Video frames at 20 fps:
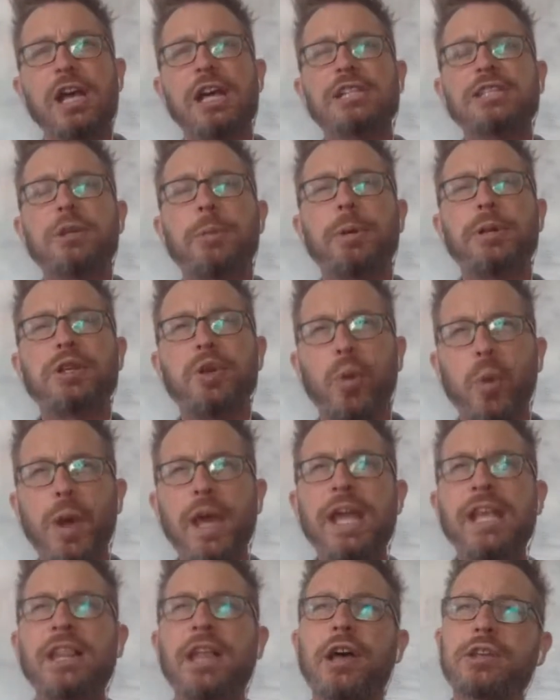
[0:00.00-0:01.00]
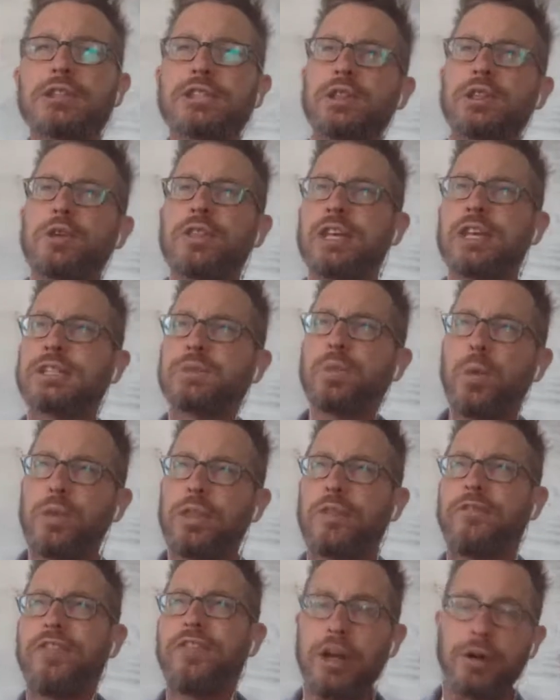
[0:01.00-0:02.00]
So between those two things,
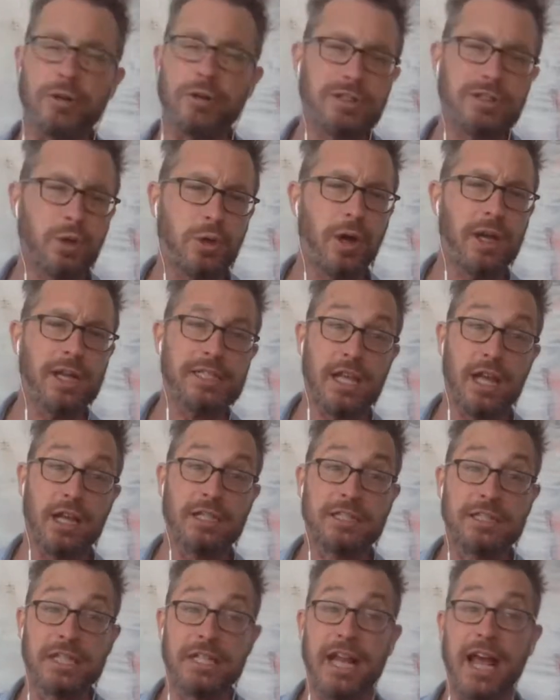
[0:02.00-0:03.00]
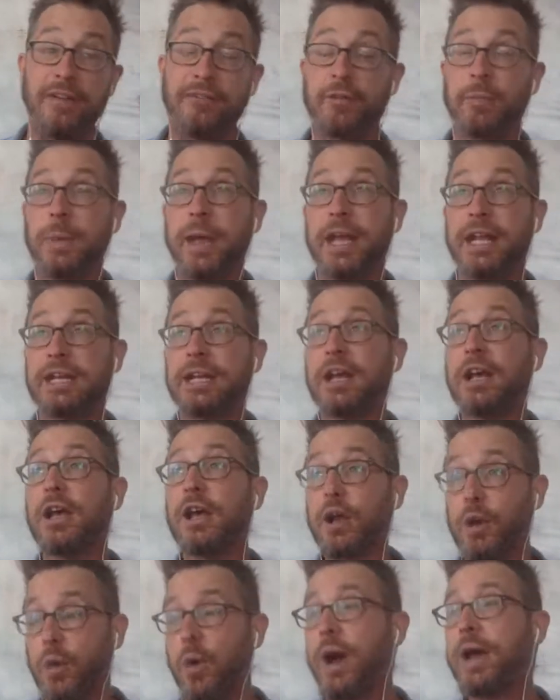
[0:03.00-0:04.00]
the federal story has honestly never
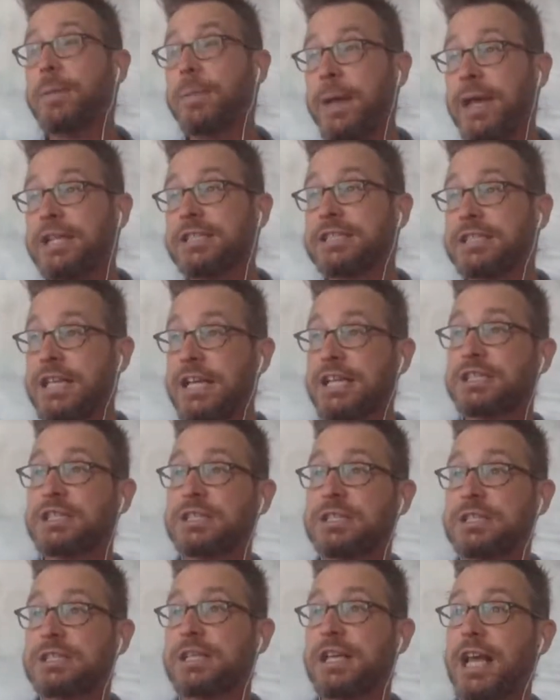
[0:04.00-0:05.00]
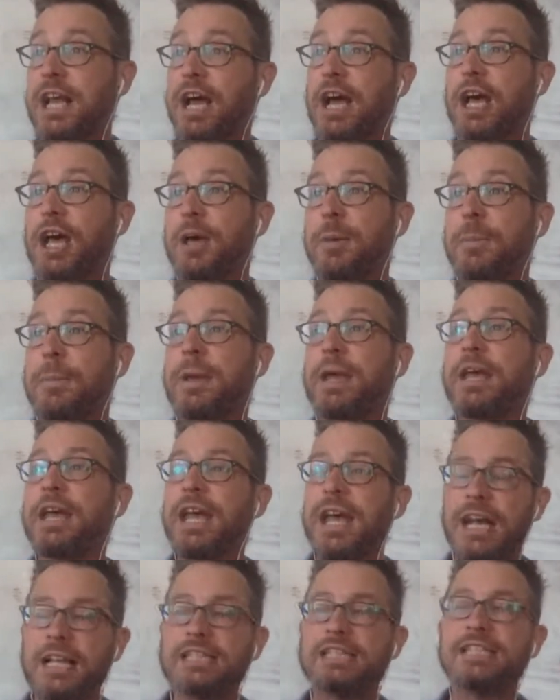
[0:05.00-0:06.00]
quite made sense
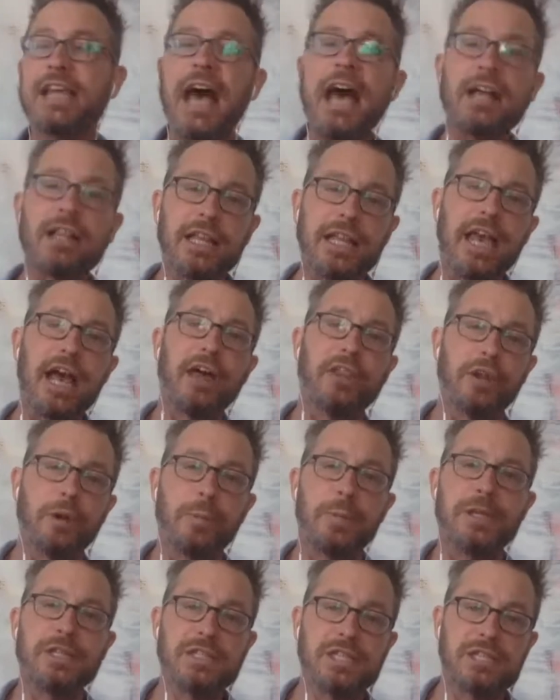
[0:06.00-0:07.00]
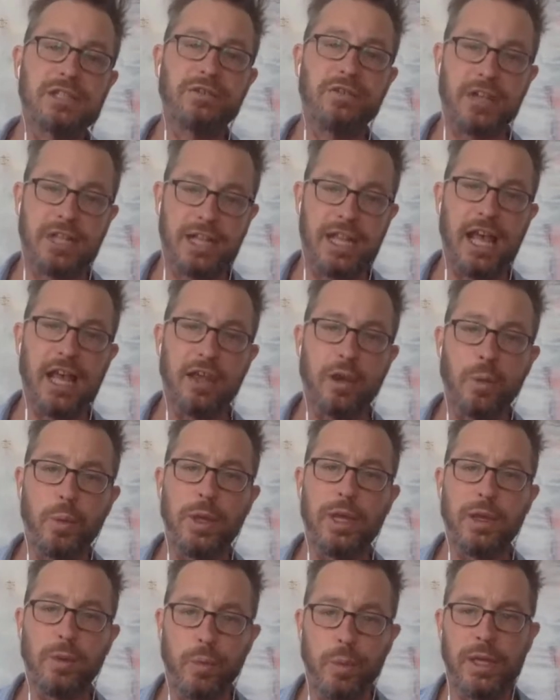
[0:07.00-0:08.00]
exactly how their pieces fit together.
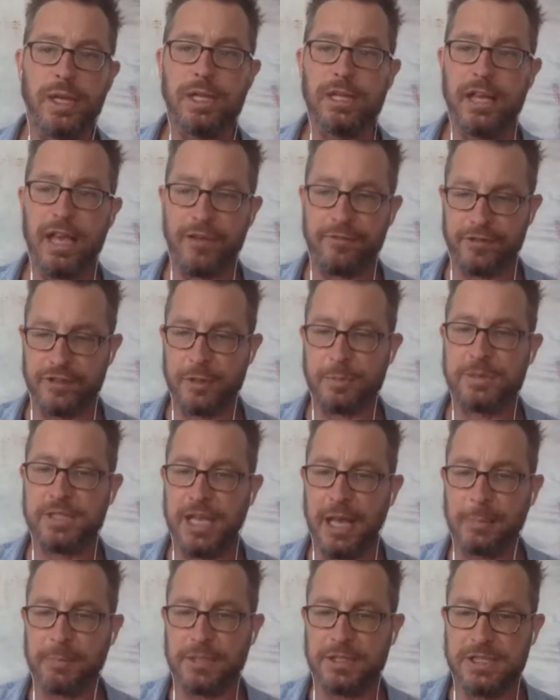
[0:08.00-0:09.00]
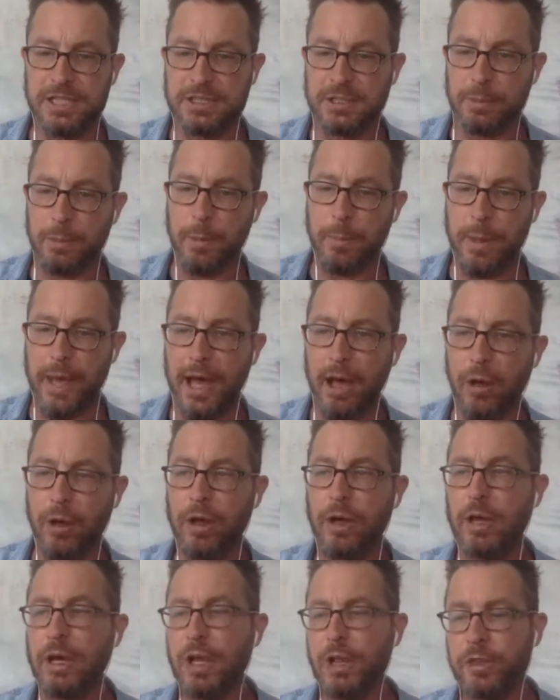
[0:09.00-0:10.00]
We have some skepticism
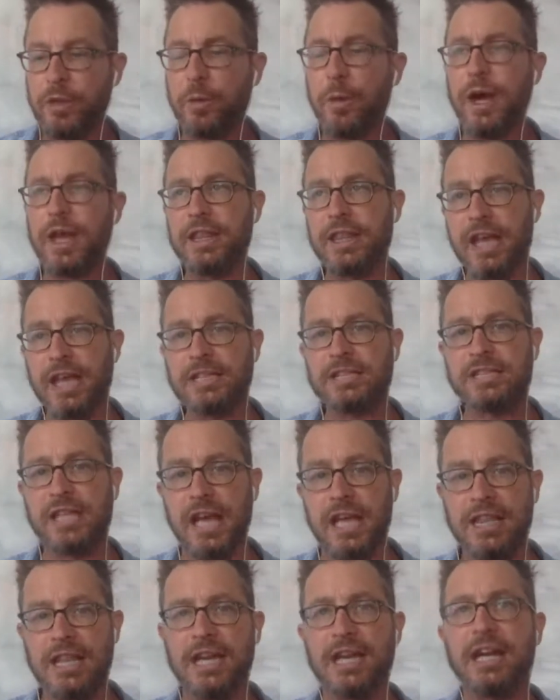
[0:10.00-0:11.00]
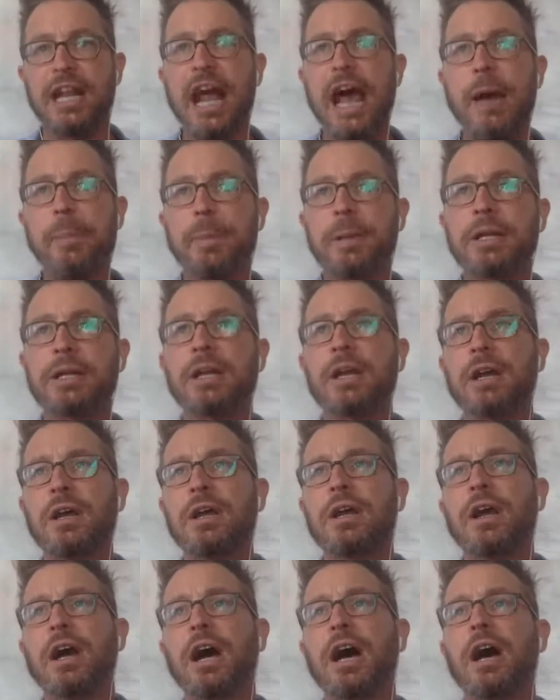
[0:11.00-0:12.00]
about the way they say that it happened.
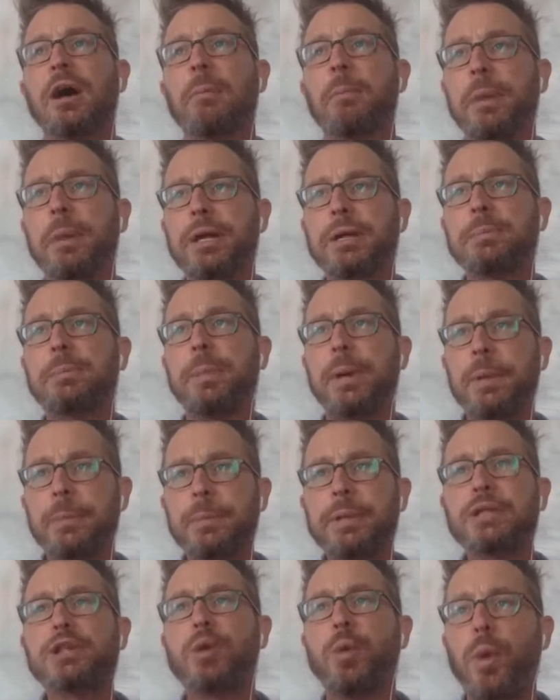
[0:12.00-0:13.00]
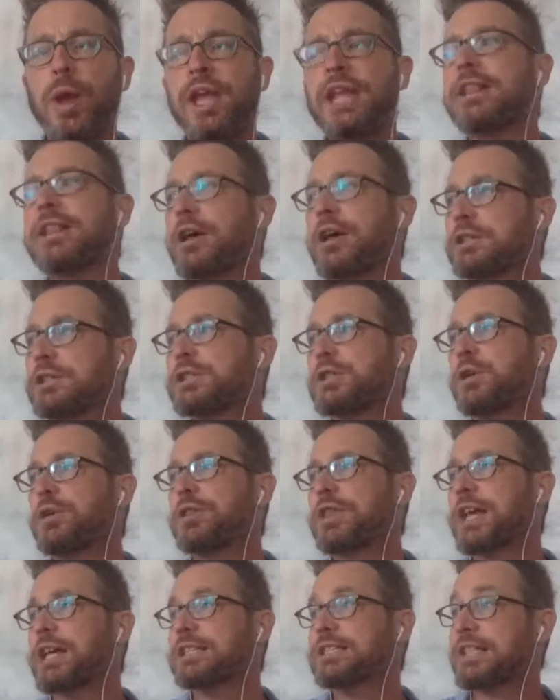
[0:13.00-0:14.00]
But between those two
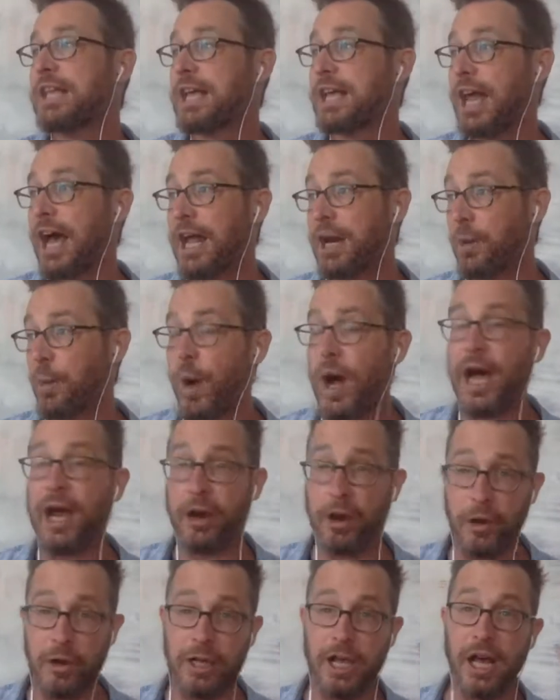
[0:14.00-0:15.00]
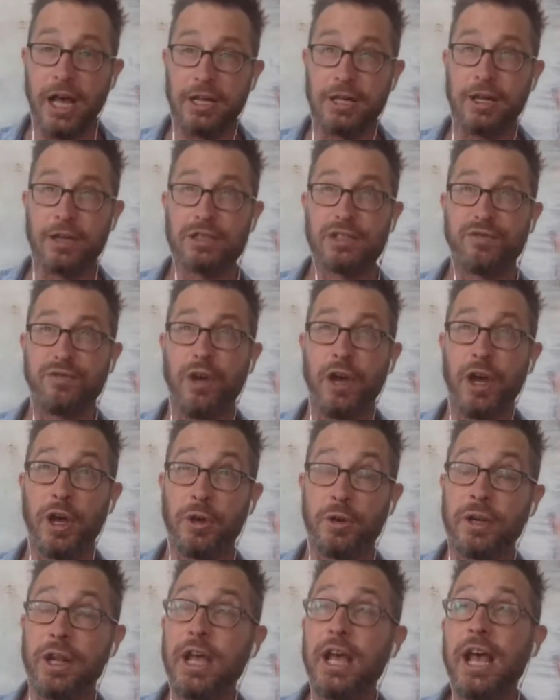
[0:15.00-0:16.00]
things, they got a wire on Gondo's
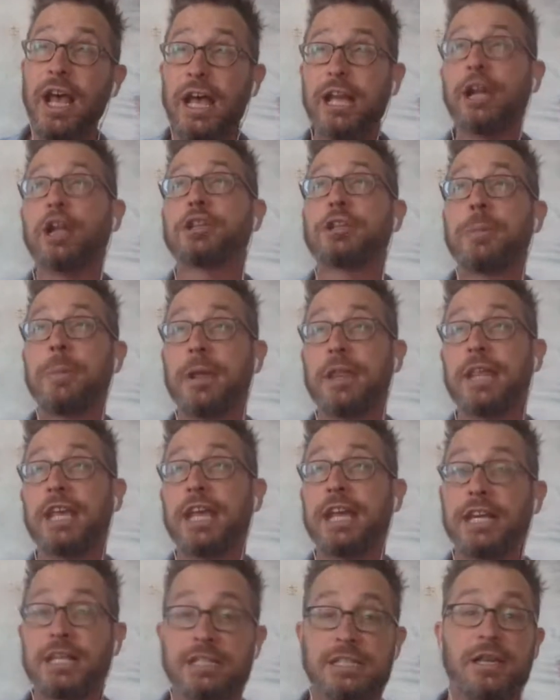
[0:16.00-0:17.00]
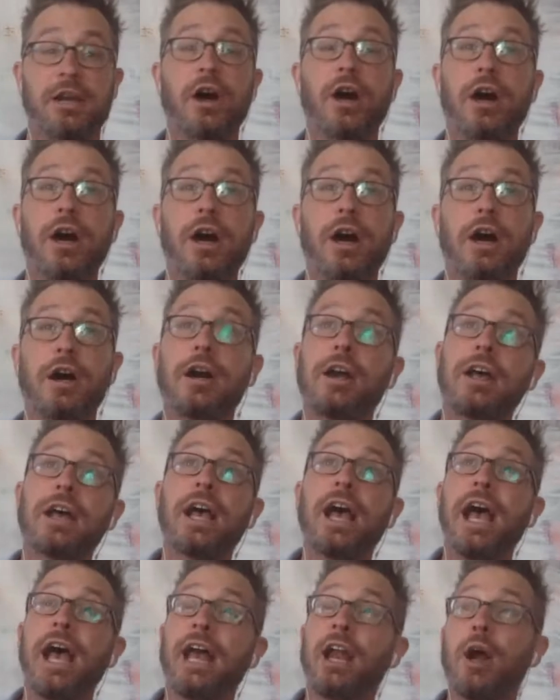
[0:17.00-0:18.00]
phone and ultimately in his car.
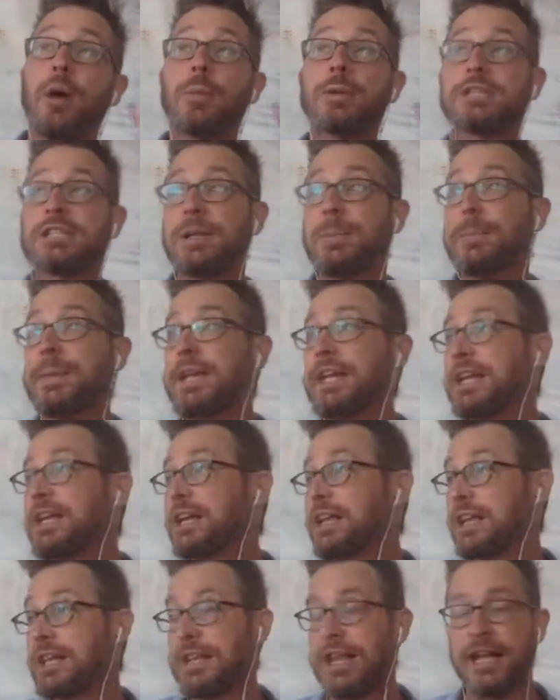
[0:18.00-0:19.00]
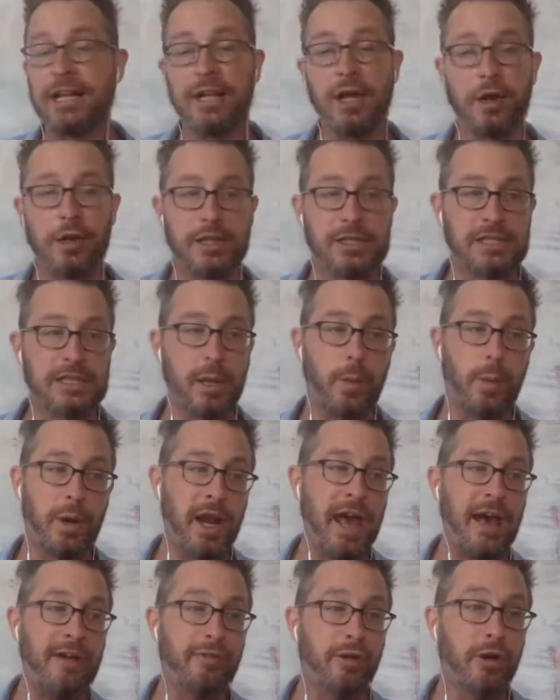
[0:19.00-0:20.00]
And almost immediately they noticed that
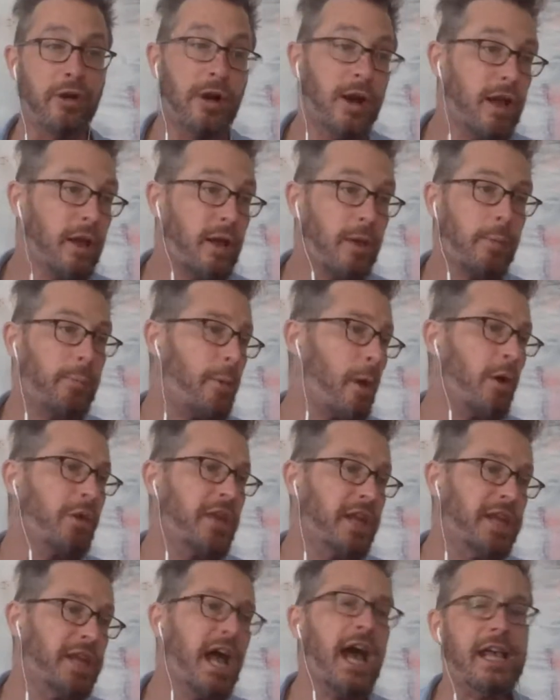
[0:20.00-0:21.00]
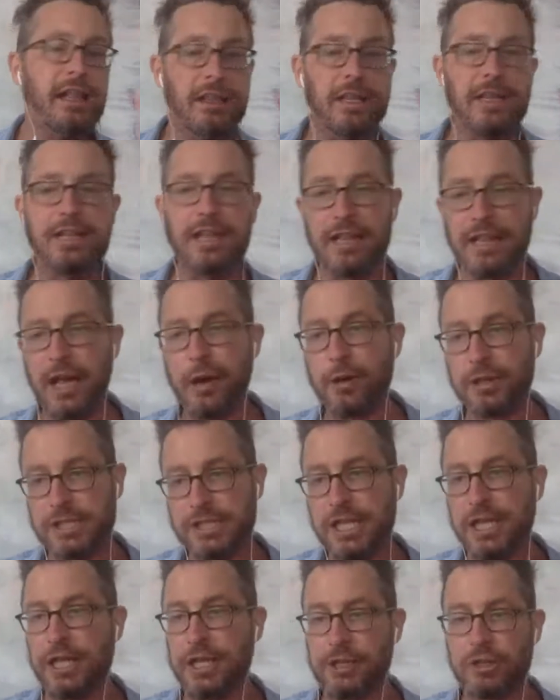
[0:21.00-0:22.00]
whenever on the nightly that they were
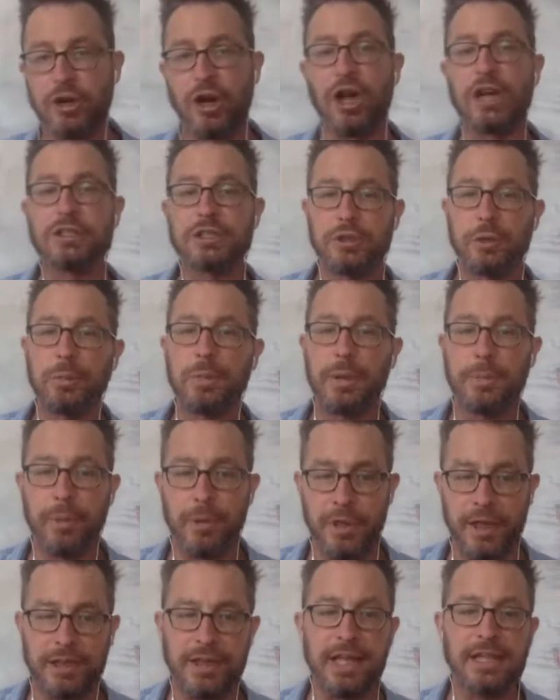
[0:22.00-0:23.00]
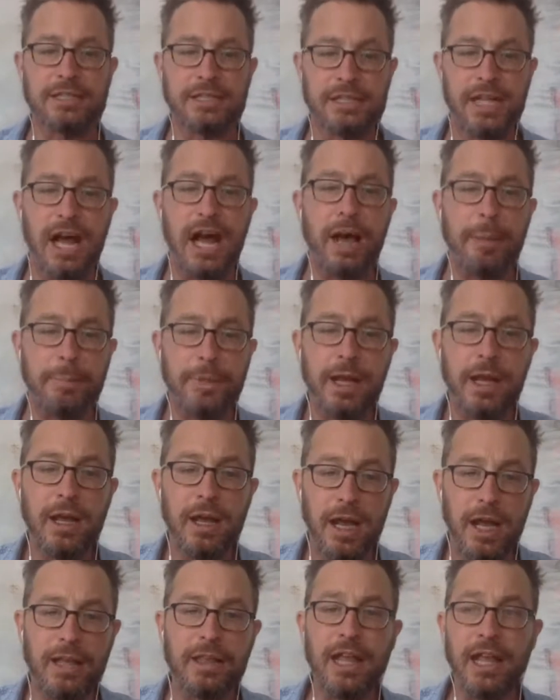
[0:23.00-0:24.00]
stealing drugs from people that they stopped.
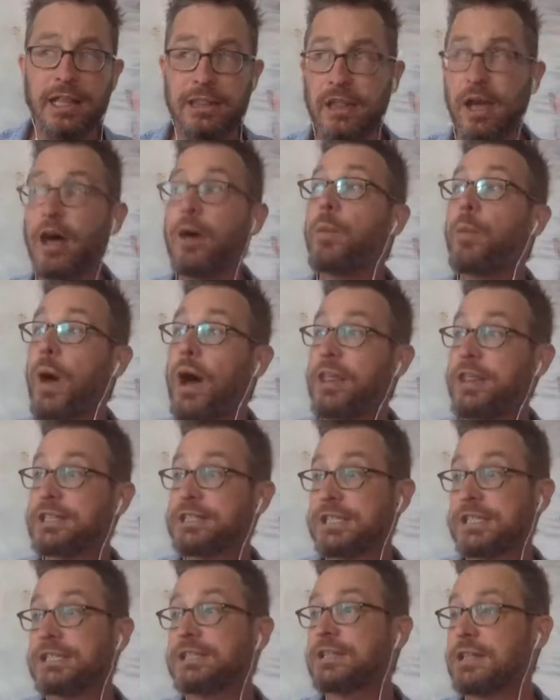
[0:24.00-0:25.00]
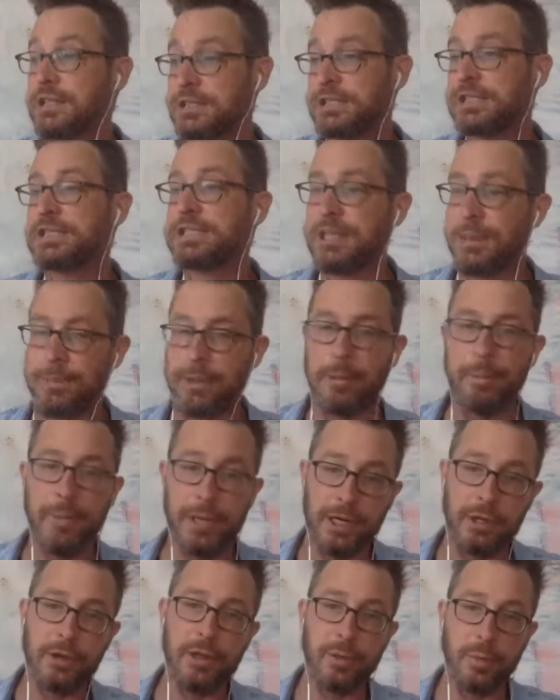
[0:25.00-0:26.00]
And they thought, wow, this is something
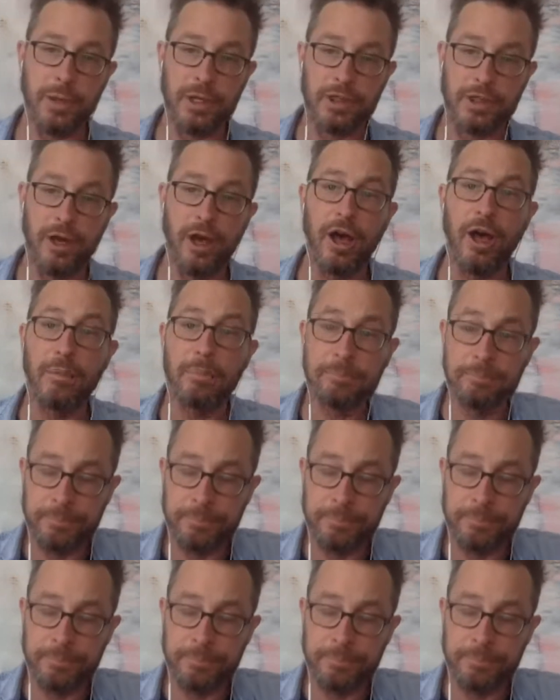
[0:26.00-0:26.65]
bigger than we thought.